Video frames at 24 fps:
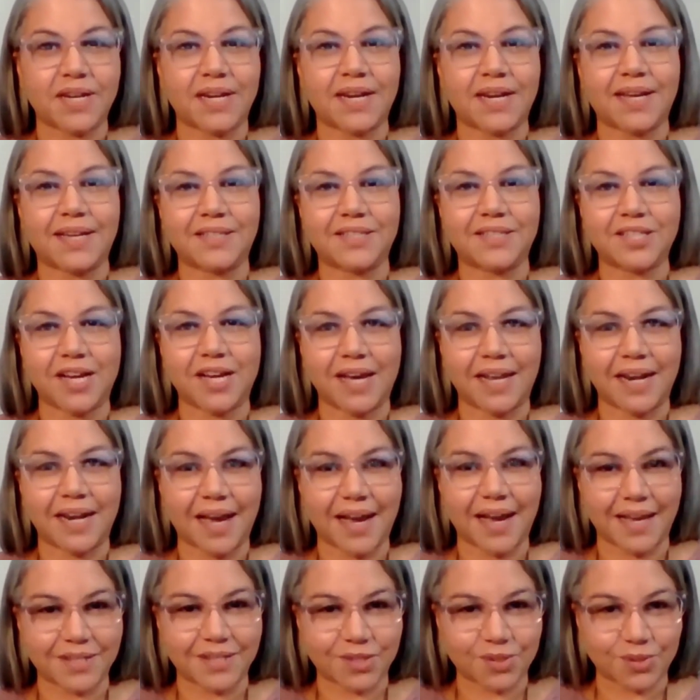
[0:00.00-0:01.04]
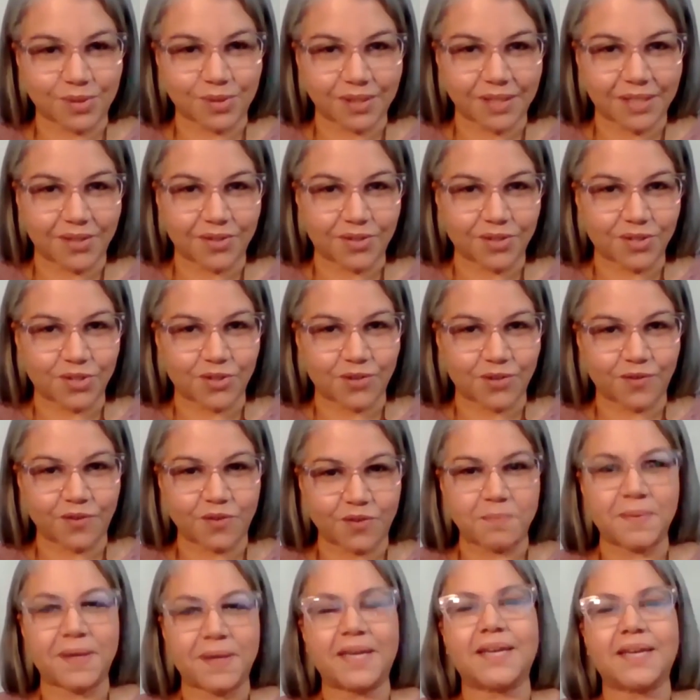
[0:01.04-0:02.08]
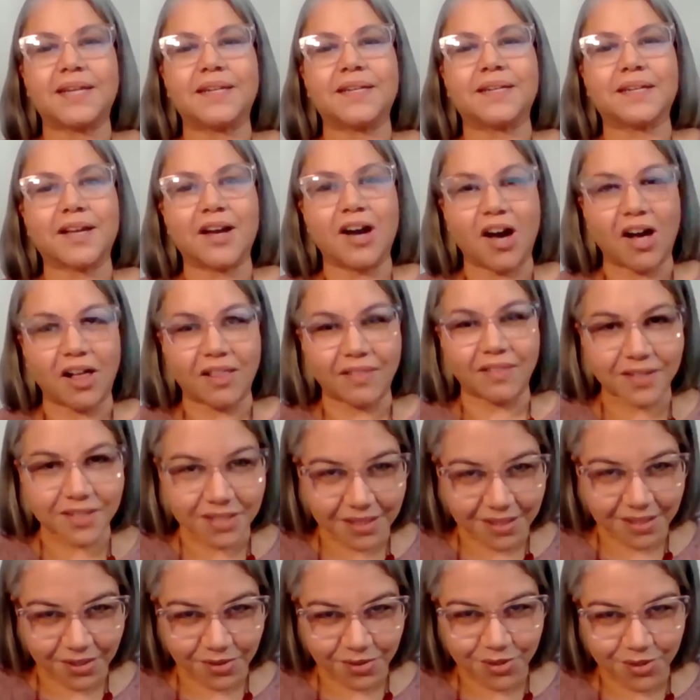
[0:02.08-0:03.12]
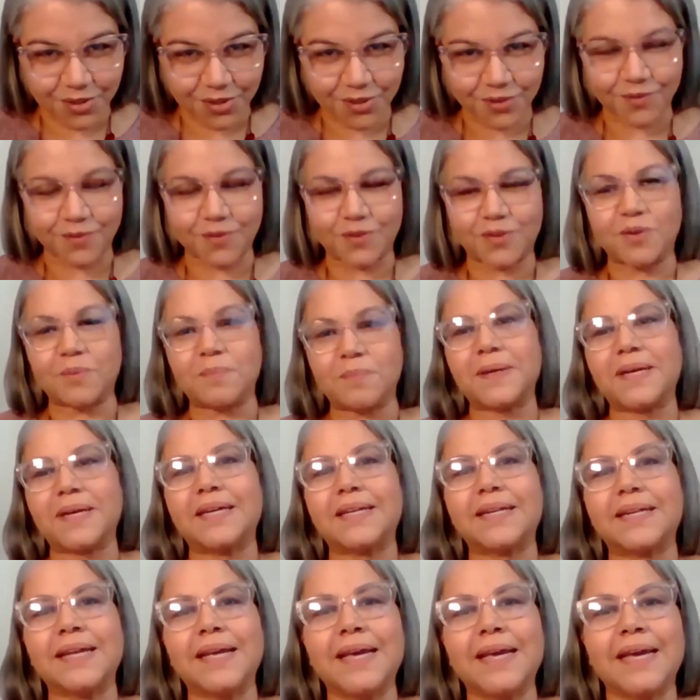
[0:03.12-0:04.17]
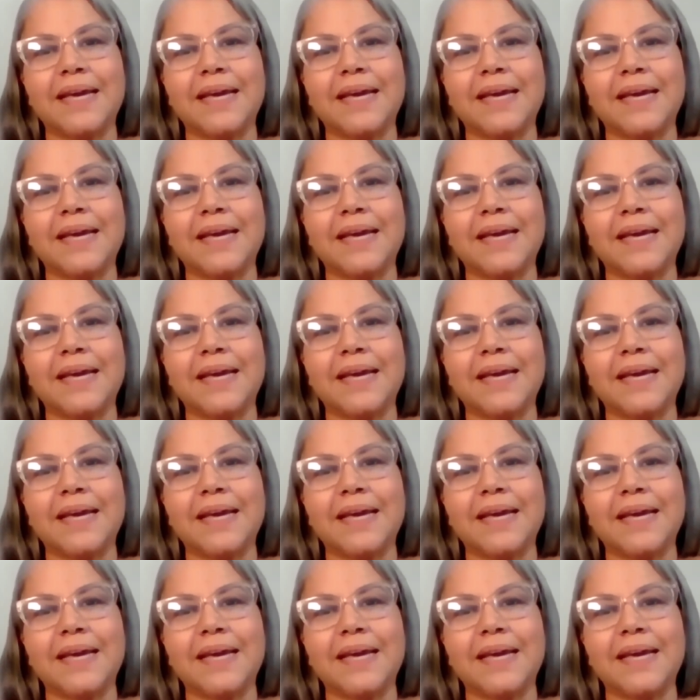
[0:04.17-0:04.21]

and I taught high school literature for a bit and college literature for a bit.